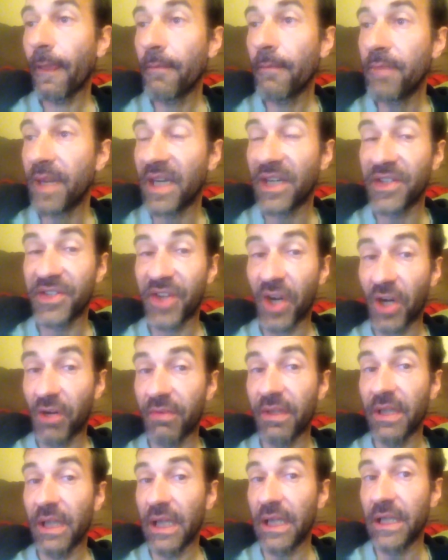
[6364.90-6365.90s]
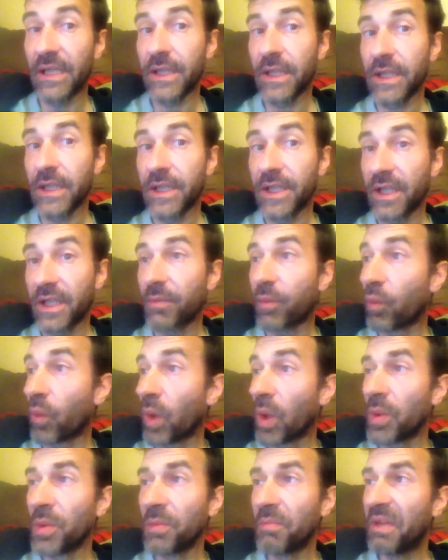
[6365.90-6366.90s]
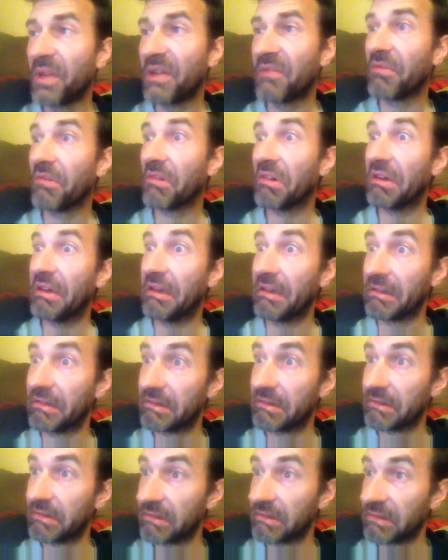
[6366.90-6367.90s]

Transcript: Because our relationship won't be real